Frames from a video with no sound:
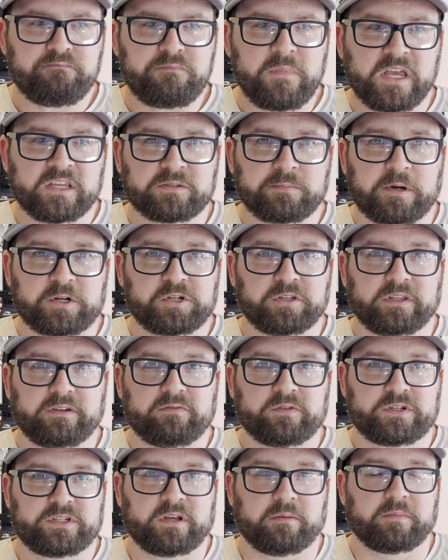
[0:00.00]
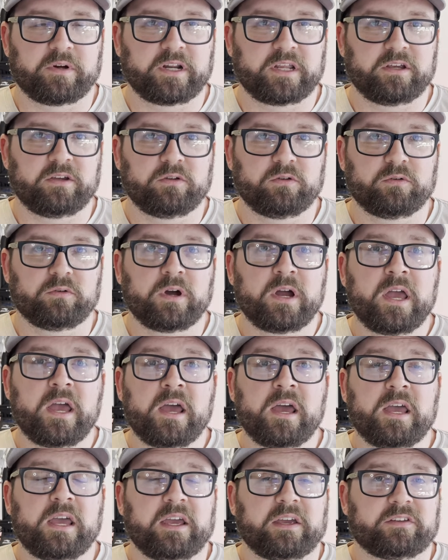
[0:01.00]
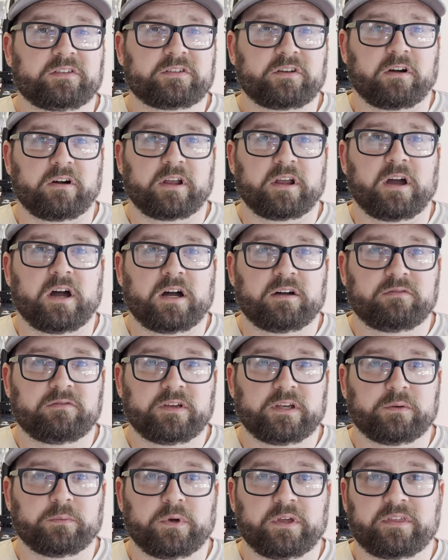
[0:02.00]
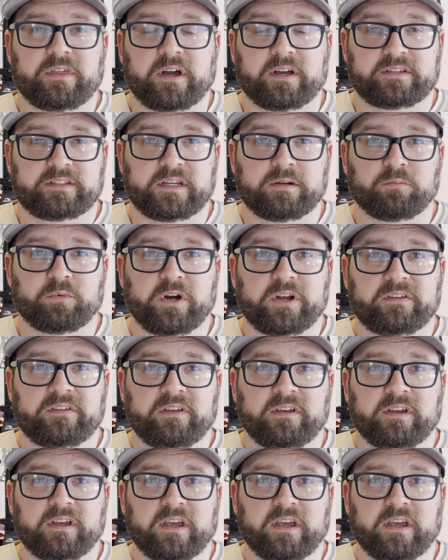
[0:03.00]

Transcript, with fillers: especially for somebody who is starting off with sim racing.